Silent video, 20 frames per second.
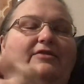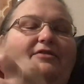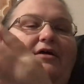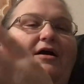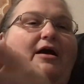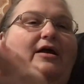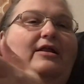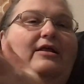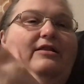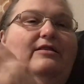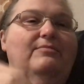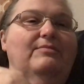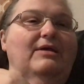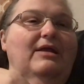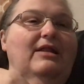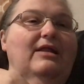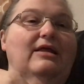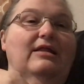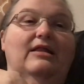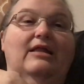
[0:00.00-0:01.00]
thought in the
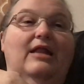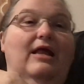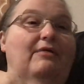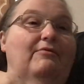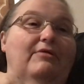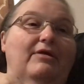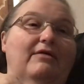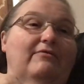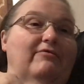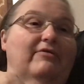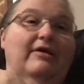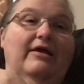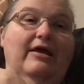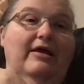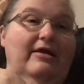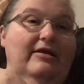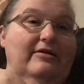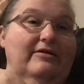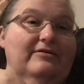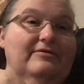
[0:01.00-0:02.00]
beginning that I would ever get.